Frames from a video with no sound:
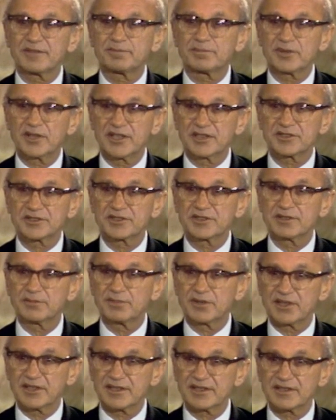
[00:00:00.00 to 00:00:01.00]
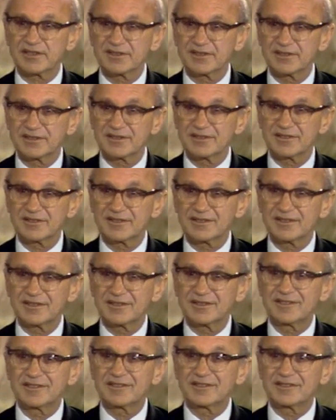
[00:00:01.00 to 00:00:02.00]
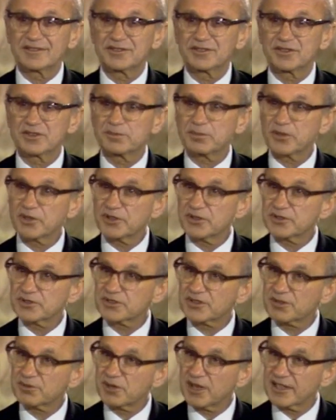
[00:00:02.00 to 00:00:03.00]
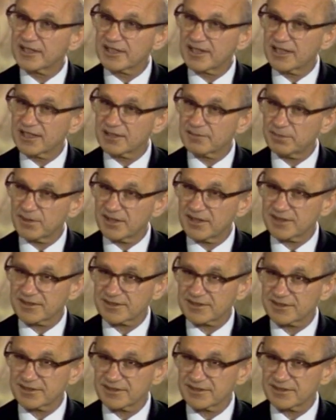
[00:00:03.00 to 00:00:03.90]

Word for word: pressure to bear to produce the right kind of policy.